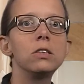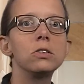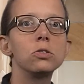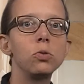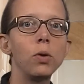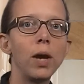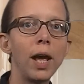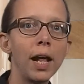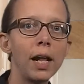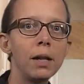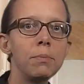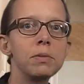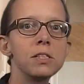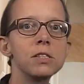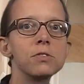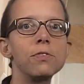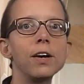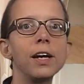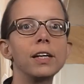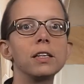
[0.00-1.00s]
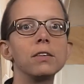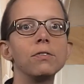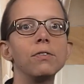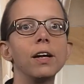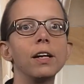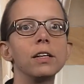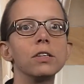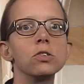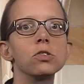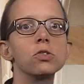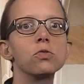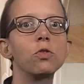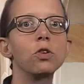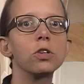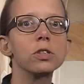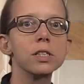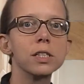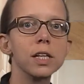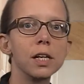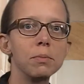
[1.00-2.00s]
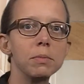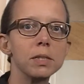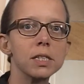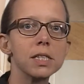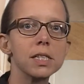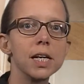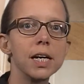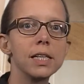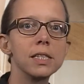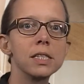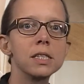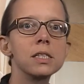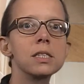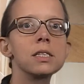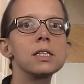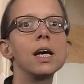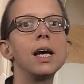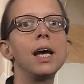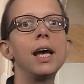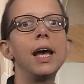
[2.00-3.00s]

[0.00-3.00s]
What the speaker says: to help us find the values for segment sizes